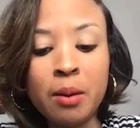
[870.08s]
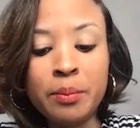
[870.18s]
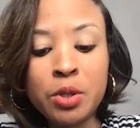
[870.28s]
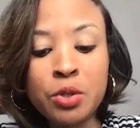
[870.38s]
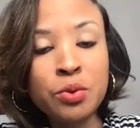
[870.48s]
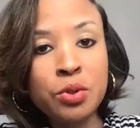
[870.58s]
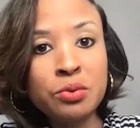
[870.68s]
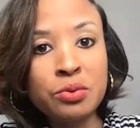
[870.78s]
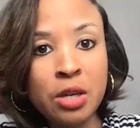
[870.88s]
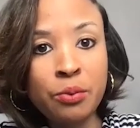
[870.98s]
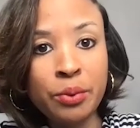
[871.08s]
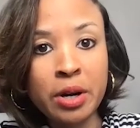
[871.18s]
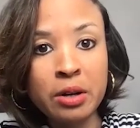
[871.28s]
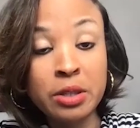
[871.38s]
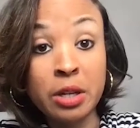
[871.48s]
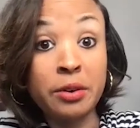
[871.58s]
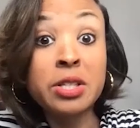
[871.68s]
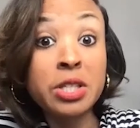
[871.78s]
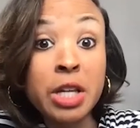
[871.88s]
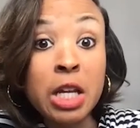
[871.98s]
you see where there is
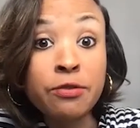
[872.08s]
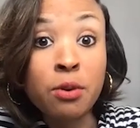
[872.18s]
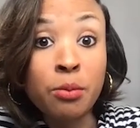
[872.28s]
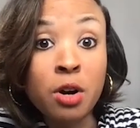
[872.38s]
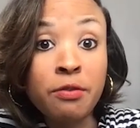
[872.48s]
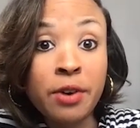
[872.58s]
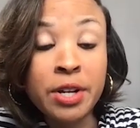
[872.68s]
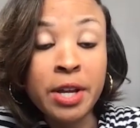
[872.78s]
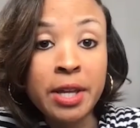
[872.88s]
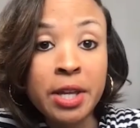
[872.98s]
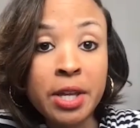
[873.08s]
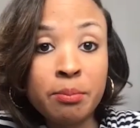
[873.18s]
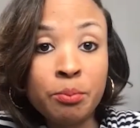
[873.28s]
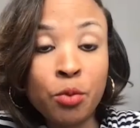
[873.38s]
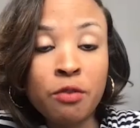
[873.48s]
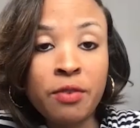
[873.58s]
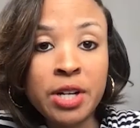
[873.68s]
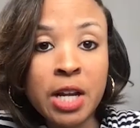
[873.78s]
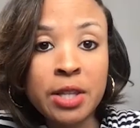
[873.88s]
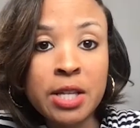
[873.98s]
a need for more funding
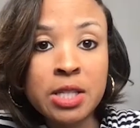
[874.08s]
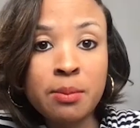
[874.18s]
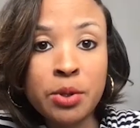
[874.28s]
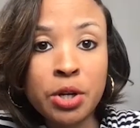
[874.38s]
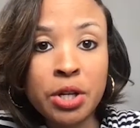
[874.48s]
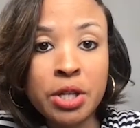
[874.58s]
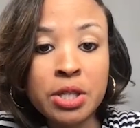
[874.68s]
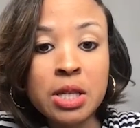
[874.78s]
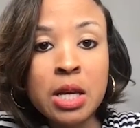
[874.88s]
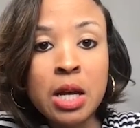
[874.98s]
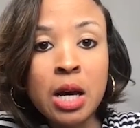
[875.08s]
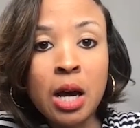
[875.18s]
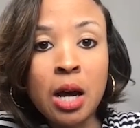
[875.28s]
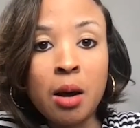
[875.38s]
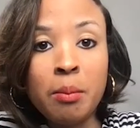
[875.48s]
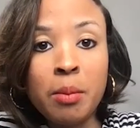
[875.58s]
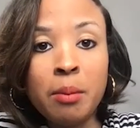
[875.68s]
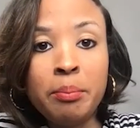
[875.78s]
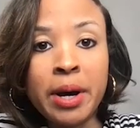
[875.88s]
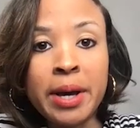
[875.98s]
in these communities.
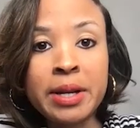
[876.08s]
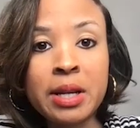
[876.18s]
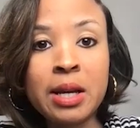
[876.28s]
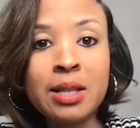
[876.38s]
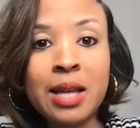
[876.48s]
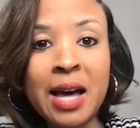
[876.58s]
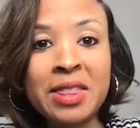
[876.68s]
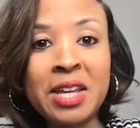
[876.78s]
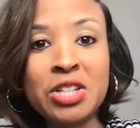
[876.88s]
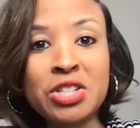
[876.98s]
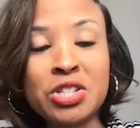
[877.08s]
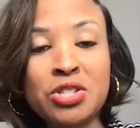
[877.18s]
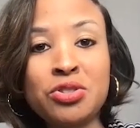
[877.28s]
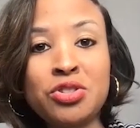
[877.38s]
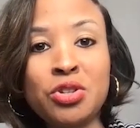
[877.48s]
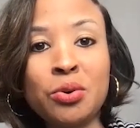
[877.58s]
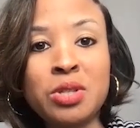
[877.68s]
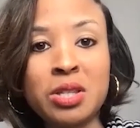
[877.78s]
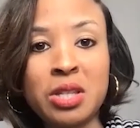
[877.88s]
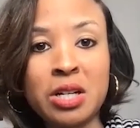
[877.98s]
But I think it just shows
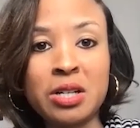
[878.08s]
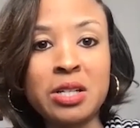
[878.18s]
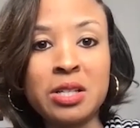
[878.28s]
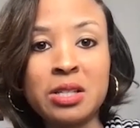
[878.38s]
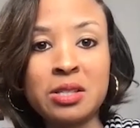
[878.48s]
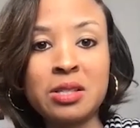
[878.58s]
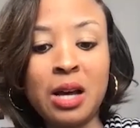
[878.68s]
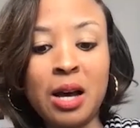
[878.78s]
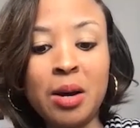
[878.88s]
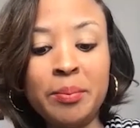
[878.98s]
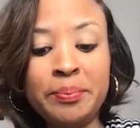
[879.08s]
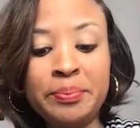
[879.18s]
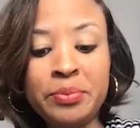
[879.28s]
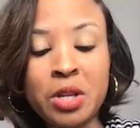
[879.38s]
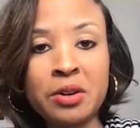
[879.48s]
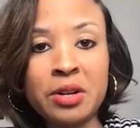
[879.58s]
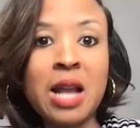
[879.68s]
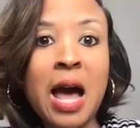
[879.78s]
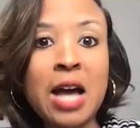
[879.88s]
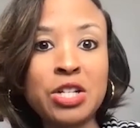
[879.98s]
that there is
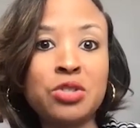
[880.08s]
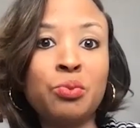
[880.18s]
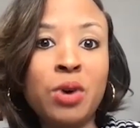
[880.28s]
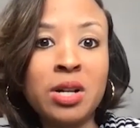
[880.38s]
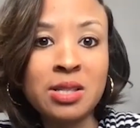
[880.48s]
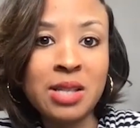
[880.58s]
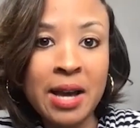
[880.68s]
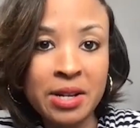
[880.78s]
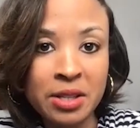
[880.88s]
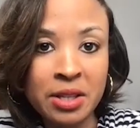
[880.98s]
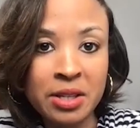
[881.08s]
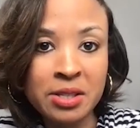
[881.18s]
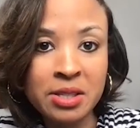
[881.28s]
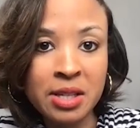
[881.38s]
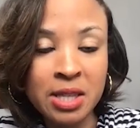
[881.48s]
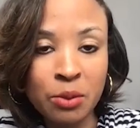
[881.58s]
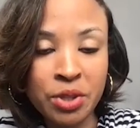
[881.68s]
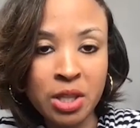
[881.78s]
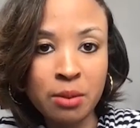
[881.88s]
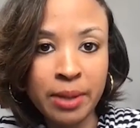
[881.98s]
not just one side to this
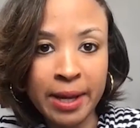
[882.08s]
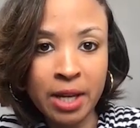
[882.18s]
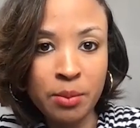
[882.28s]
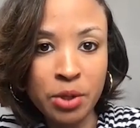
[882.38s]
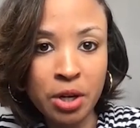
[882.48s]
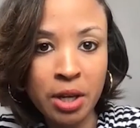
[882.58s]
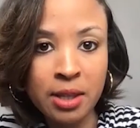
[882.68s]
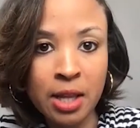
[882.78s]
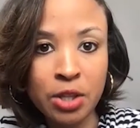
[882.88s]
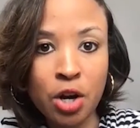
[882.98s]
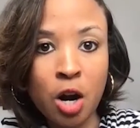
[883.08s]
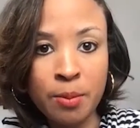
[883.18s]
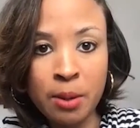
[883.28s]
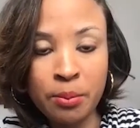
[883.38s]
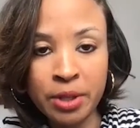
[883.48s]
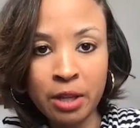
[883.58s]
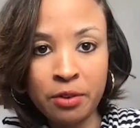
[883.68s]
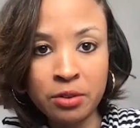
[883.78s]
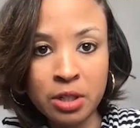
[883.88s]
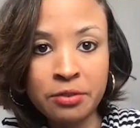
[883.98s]
within the Black community, and that there are people that
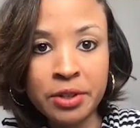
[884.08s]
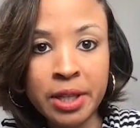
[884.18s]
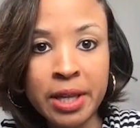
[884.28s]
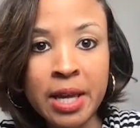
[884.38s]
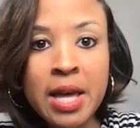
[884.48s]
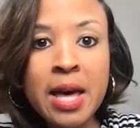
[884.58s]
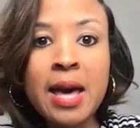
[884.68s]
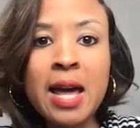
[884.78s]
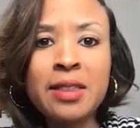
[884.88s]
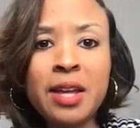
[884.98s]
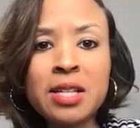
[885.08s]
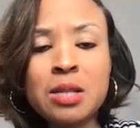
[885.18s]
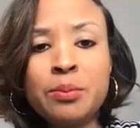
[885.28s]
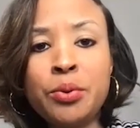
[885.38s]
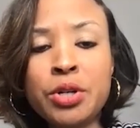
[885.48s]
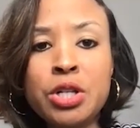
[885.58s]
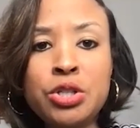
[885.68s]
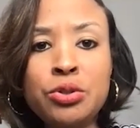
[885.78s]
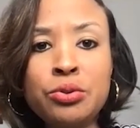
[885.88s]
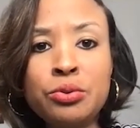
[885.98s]
feel differently. And I think it's important
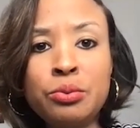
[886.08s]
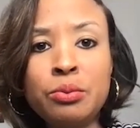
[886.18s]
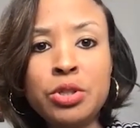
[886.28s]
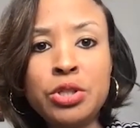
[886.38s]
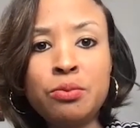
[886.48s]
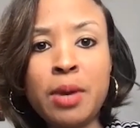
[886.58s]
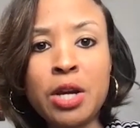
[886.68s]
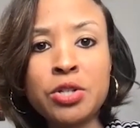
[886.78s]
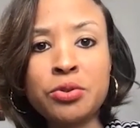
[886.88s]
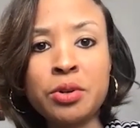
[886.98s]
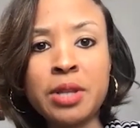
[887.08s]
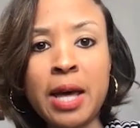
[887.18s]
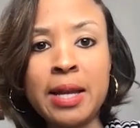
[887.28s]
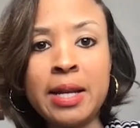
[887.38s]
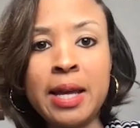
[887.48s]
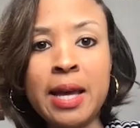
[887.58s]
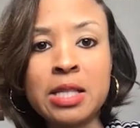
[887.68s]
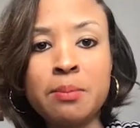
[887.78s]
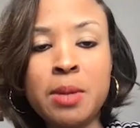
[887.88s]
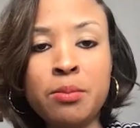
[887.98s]
to make sure that as
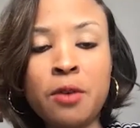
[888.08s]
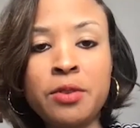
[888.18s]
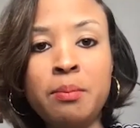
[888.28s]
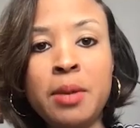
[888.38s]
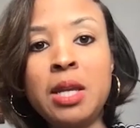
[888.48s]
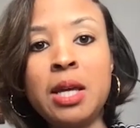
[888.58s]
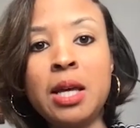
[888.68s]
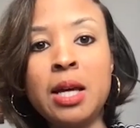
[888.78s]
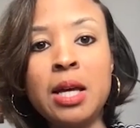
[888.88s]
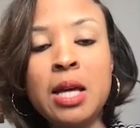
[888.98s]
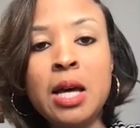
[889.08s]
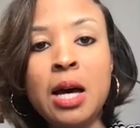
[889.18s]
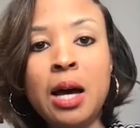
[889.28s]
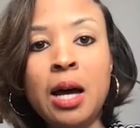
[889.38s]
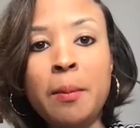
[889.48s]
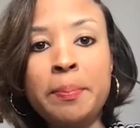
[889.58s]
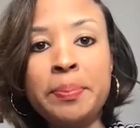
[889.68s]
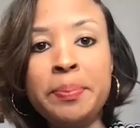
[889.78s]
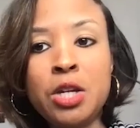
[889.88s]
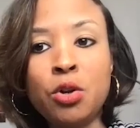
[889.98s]
a member of the media,
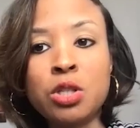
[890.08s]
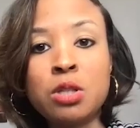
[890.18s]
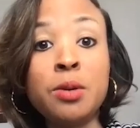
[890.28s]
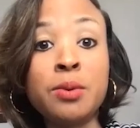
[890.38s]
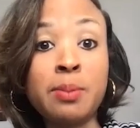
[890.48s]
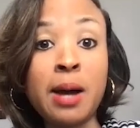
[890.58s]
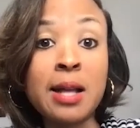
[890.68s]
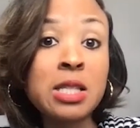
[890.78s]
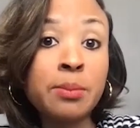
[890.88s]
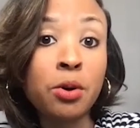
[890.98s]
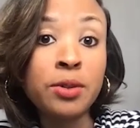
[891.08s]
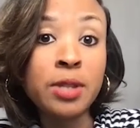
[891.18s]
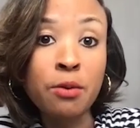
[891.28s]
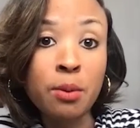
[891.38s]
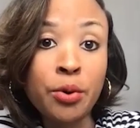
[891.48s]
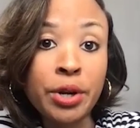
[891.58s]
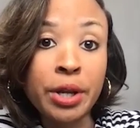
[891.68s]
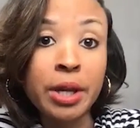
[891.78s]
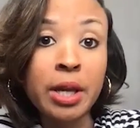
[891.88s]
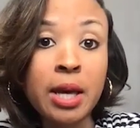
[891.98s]
to be responsible in that
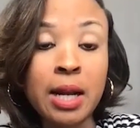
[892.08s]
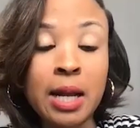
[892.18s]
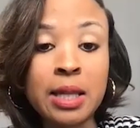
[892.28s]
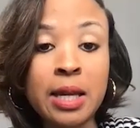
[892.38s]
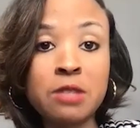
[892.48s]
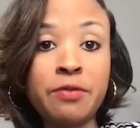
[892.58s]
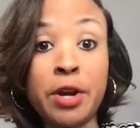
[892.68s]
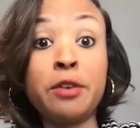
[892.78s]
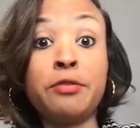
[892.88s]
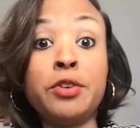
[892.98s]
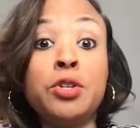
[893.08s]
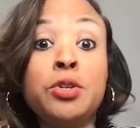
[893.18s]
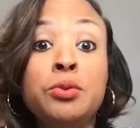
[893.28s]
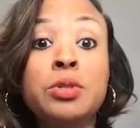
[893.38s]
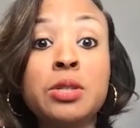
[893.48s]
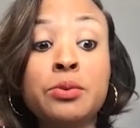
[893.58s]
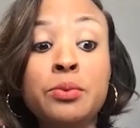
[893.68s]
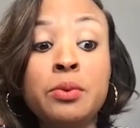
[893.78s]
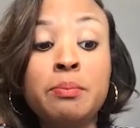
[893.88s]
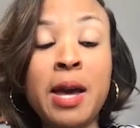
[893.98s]
reporting. And I think it's fair for you
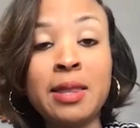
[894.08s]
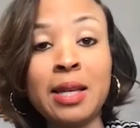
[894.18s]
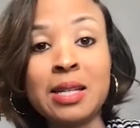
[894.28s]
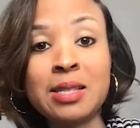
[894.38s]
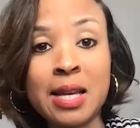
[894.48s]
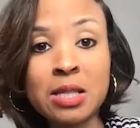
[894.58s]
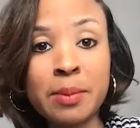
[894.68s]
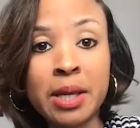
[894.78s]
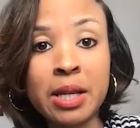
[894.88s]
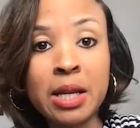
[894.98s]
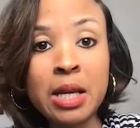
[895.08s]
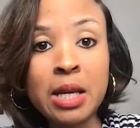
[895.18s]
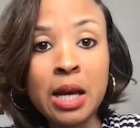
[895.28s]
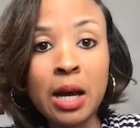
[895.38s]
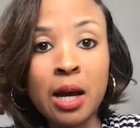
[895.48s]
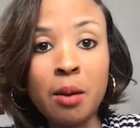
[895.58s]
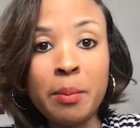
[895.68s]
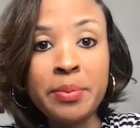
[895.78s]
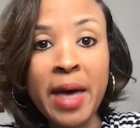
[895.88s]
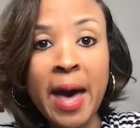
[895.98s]
to make that assessment,
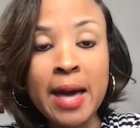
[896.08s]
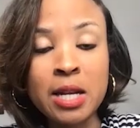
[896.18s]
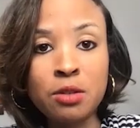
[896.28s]
that